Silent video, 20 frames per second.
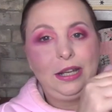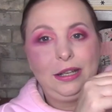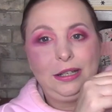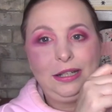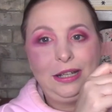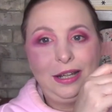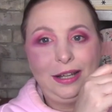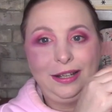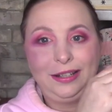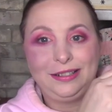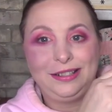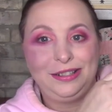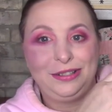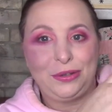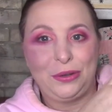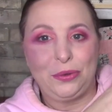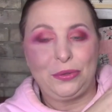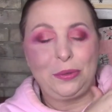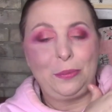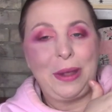yeah,
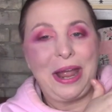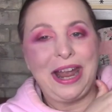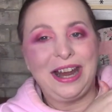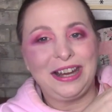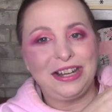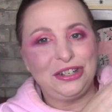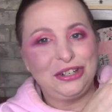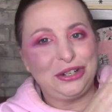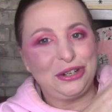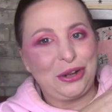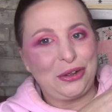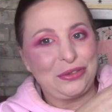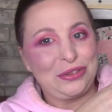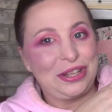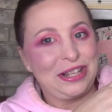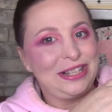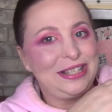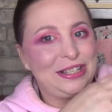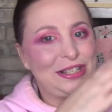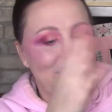so the packaging on
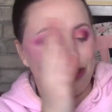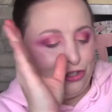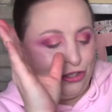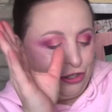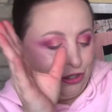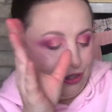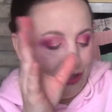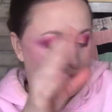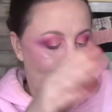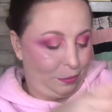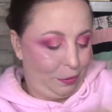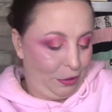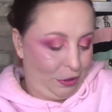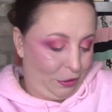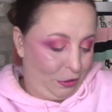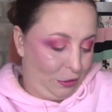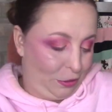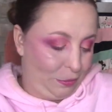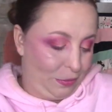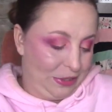this is just
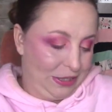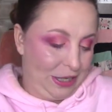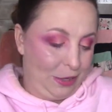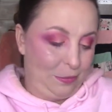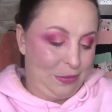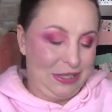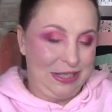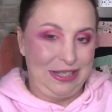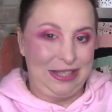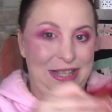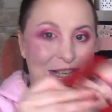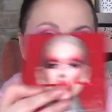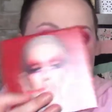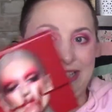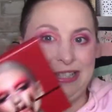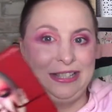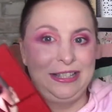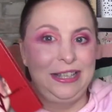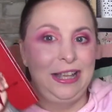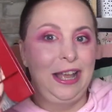superb. Same as
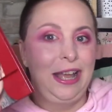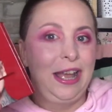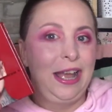this.